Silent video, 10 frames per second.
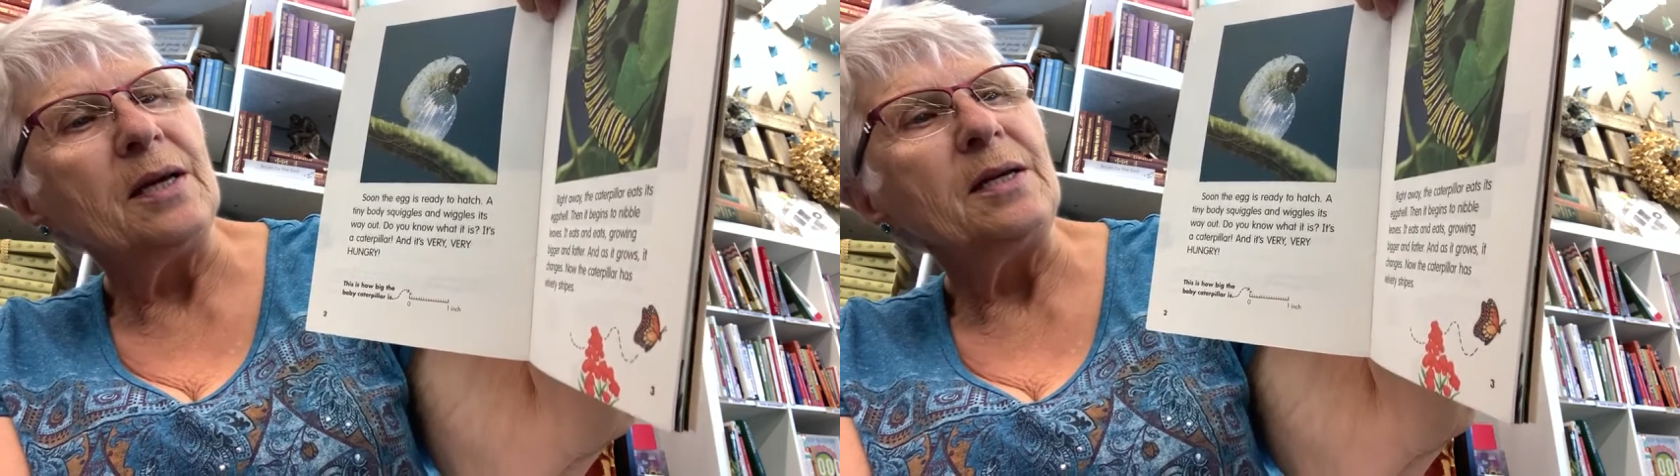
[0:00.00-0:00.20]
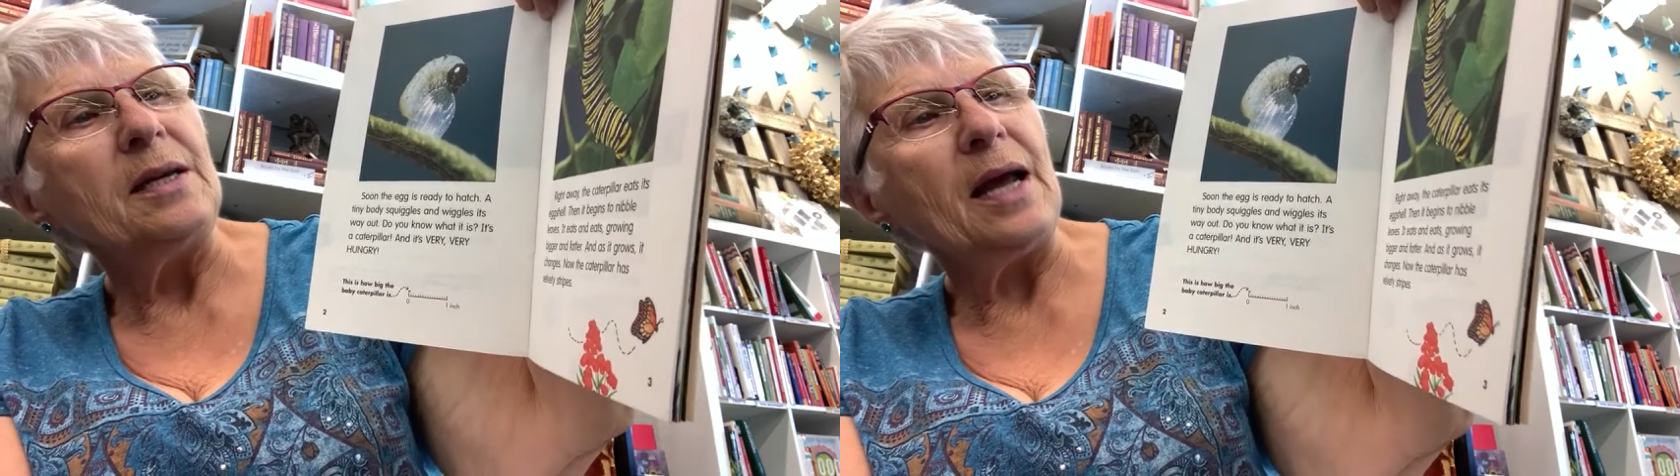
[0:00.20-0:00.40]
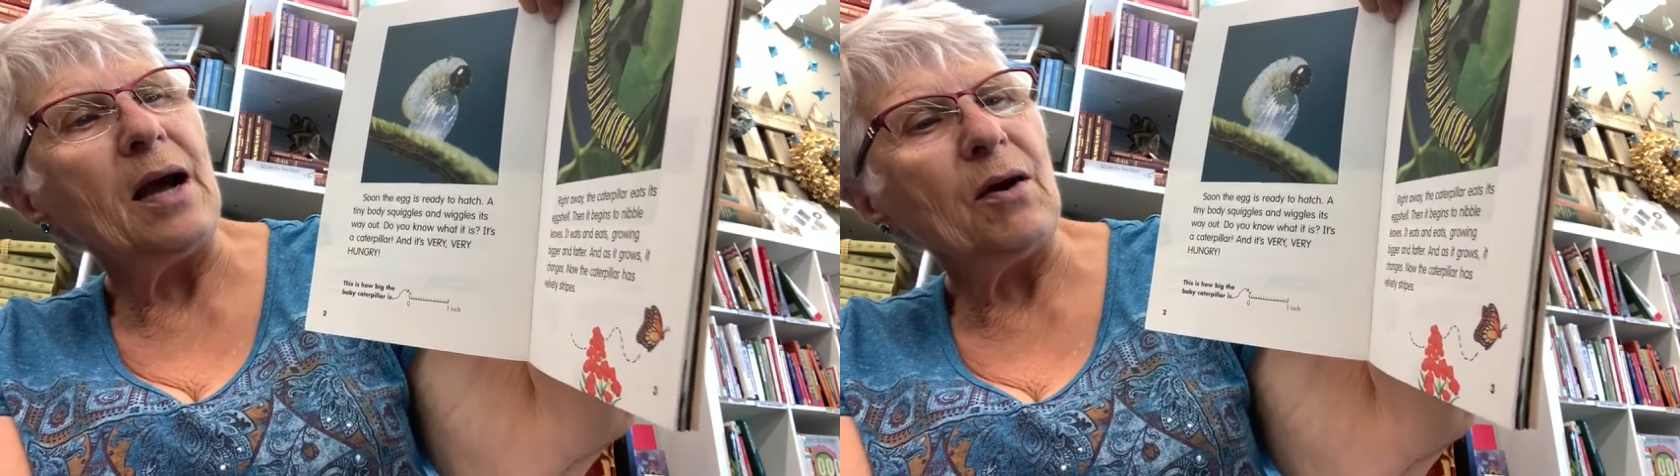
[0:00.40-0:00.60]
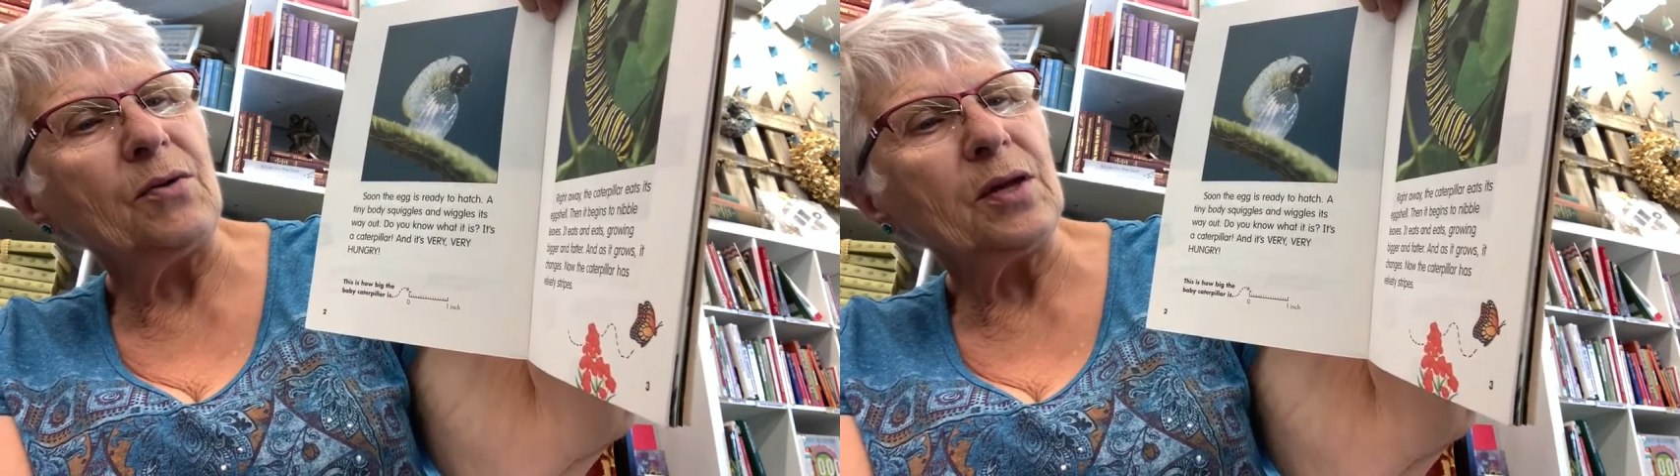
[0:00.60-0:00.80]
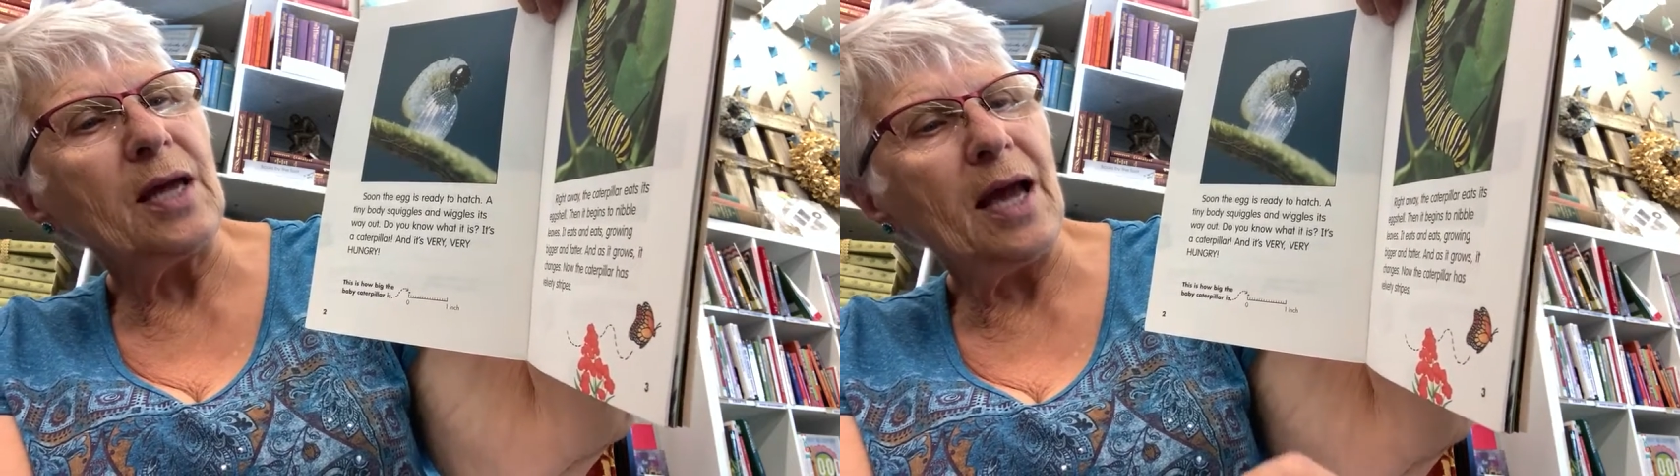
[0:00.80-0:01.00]
Now
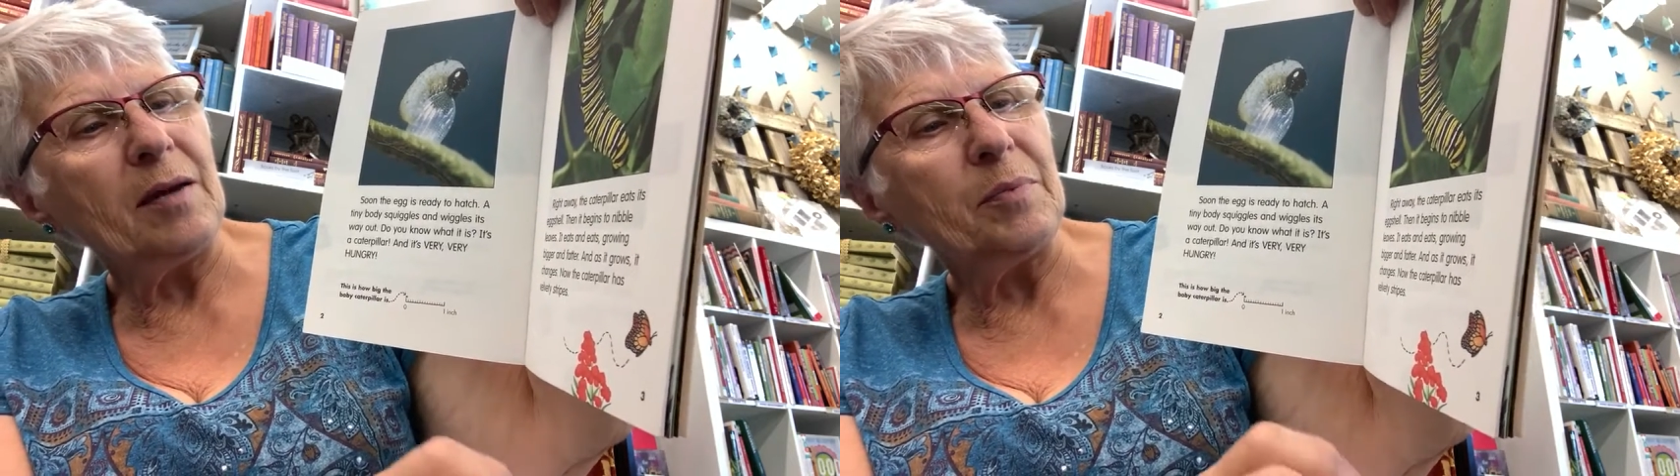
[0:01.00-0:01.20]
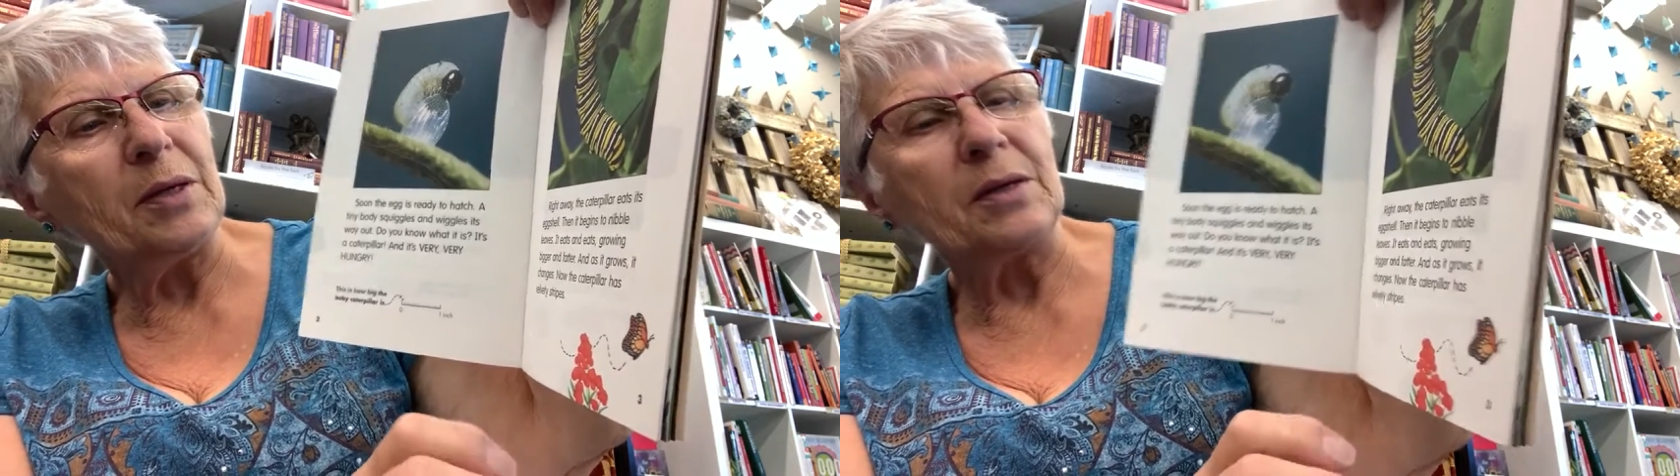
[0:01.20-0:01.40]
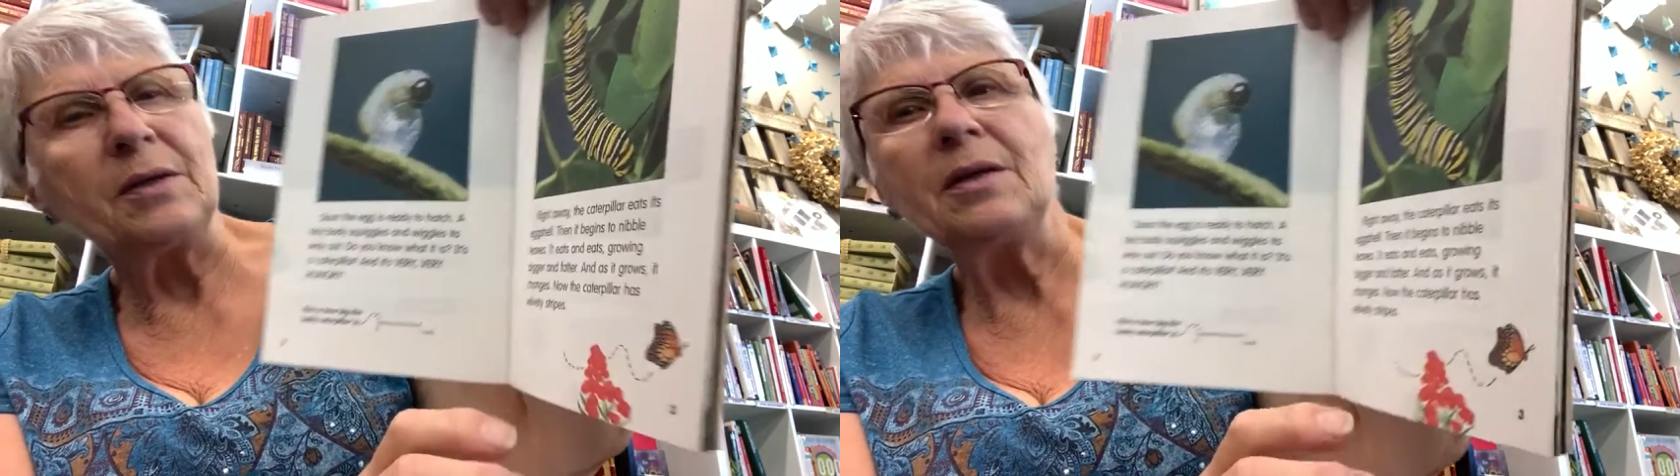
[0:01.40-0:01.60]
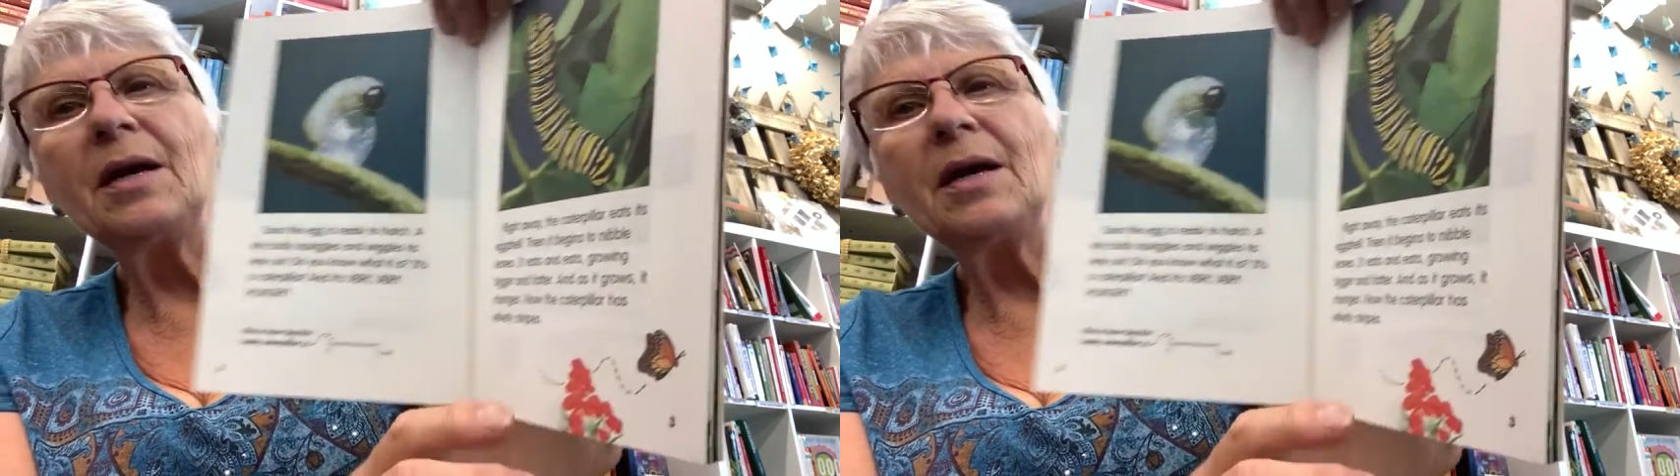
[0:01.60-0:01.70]
the caterpillar